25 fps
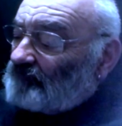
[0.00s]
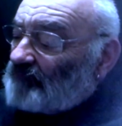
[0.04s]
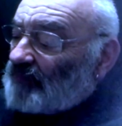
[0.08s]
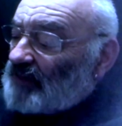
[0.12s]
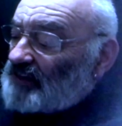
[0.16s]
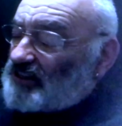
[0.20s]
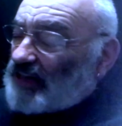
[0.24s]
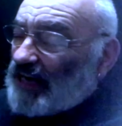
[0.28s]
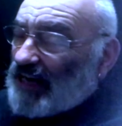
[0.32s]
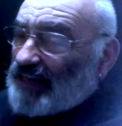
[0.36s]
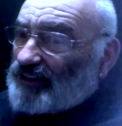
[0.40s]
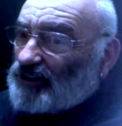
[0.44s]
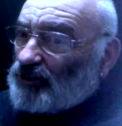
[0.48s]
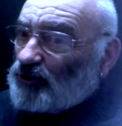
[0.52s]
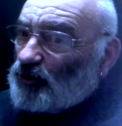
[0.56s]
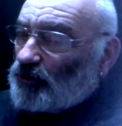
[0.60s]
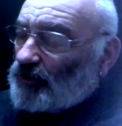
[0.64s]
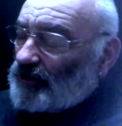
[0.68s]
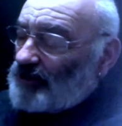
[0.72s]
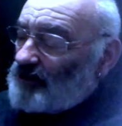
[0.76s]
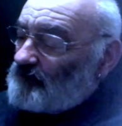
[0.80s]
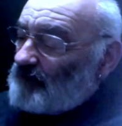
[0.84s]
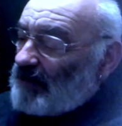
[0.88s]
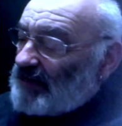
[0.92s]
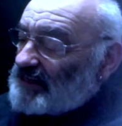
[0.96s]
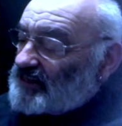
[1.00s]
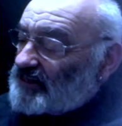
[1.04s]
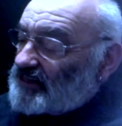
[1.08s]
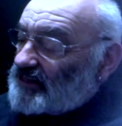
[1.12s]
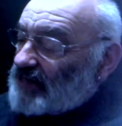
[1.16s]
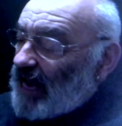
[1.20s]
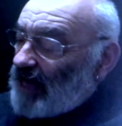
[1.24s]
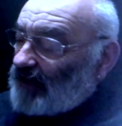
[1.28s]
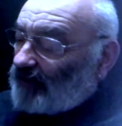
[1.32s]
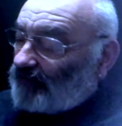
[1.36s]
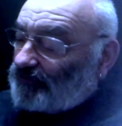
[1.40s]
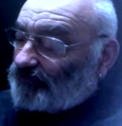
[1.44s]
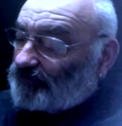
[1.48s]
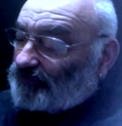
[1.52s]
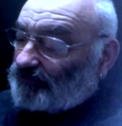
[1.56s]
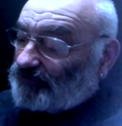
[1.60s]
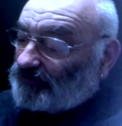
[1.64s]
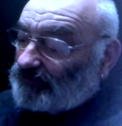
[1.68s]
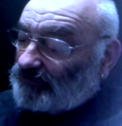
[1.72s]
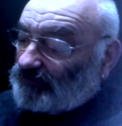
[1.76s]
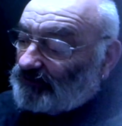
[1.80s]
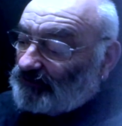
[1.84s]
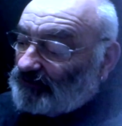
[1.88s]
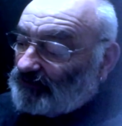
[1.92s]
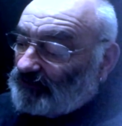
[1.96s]
It's like looking at
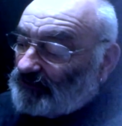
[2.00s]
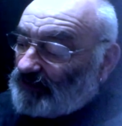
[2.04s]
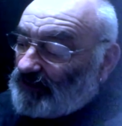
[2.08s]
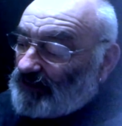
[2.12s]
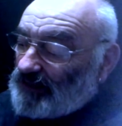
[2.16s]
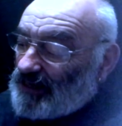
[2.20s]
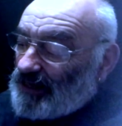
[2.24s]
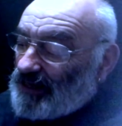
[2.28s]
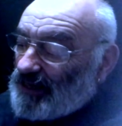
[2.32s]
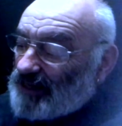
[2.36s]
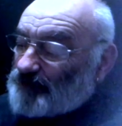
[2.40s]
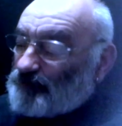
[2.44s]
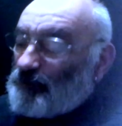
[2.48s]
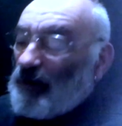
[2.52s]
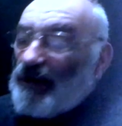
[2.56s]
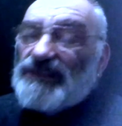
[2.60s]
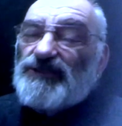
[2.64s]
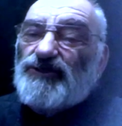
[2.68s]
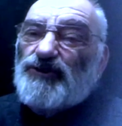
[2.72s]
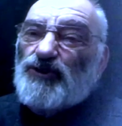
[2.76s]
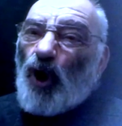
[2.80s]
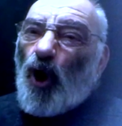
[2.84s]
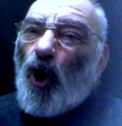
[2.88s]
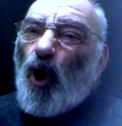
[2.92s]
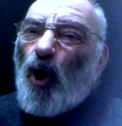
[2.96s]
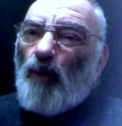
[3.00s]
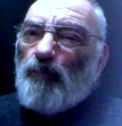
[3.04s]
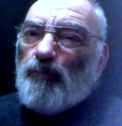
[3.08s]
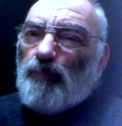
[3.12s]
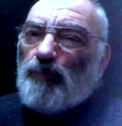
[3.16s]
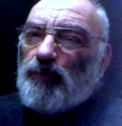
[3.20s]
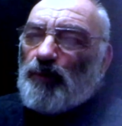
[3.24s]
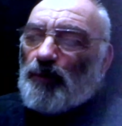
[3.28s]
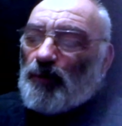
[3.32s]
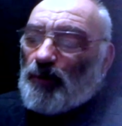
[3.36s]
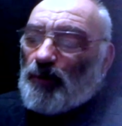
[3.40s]
myself. It's my job.